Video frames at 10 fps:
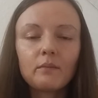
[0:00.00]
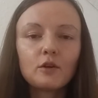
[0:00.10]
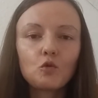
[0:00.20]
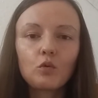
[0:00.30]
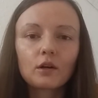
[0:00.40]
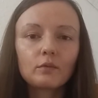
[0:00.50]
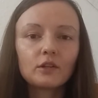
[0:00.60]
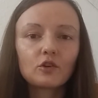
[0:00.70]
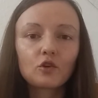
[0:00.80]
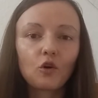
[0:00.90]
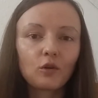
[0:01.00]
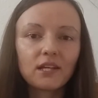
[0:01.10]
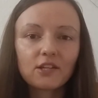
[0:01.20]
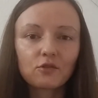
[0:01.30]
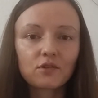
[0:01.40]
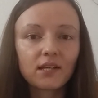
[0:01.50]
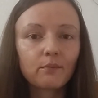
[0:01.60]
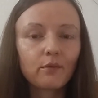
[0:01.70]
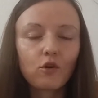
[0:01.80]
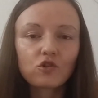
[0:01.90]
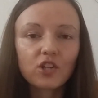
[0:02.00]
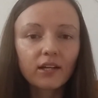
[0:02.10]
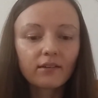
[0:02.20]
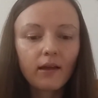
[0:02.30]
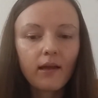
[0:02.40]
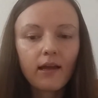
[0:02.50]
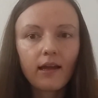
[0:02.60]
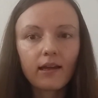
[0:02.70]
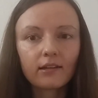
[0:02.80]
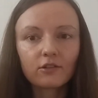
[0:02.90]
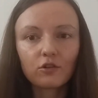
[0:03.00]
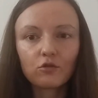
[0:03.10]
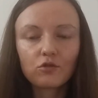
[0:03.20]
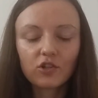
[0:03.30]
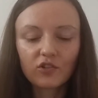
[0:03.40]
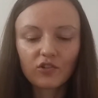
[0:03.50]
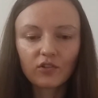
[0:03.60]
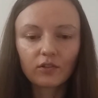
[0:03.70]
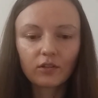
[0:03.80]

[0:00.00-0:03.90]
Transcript: you work with your colleagues on some project, and you just